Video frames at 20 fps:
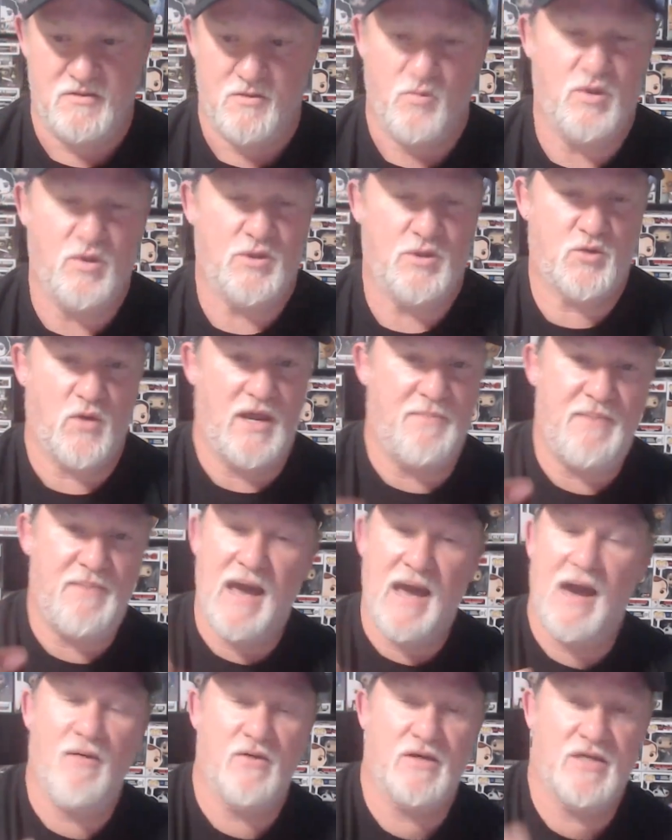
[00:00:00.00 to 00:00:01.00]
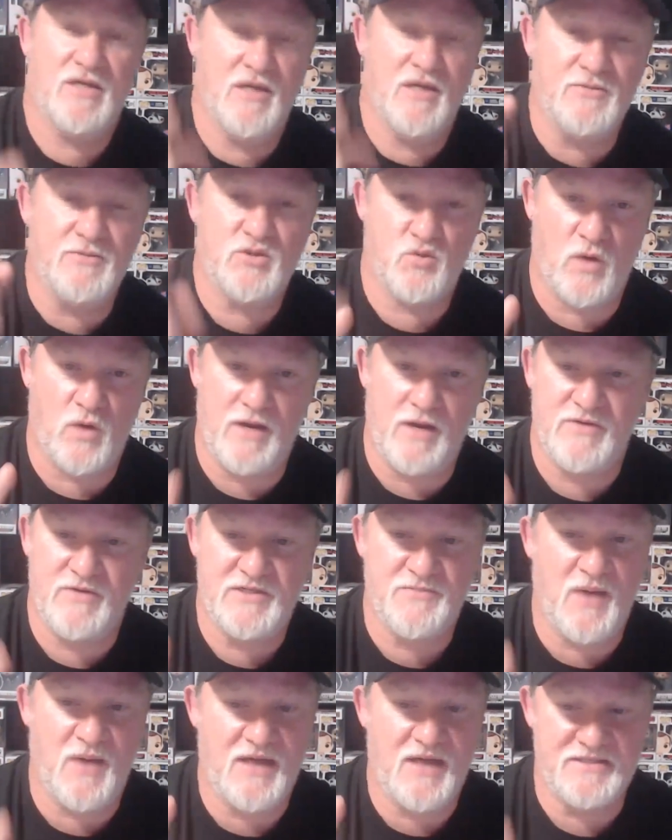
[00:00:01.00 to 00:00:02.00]
With great power comes great
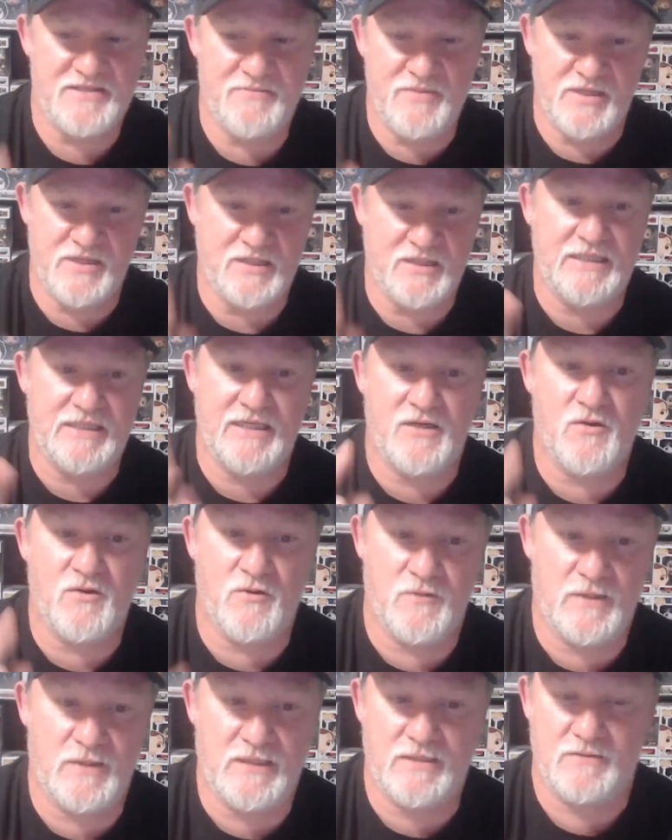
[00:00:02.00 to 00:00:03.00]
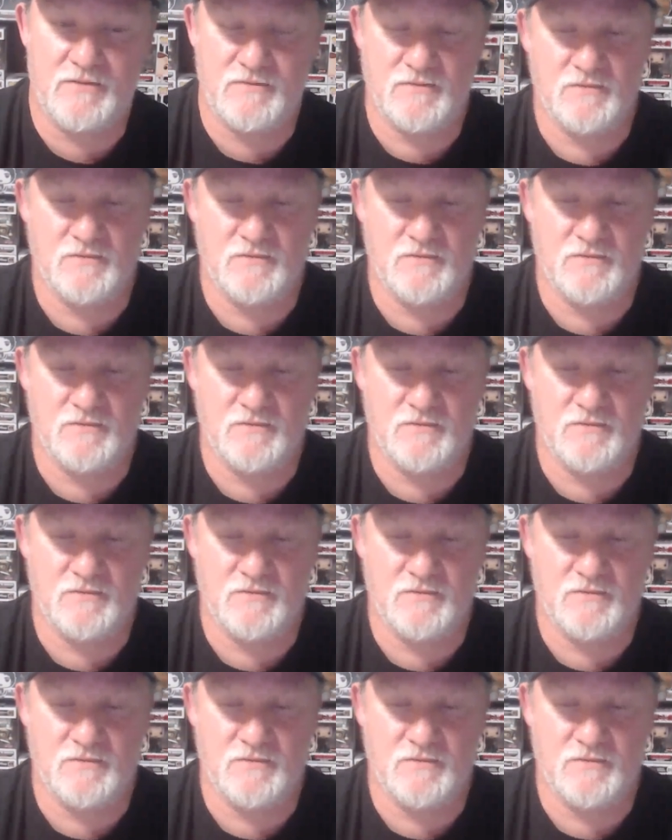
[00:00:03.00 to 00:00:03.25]
responsibility, Gory.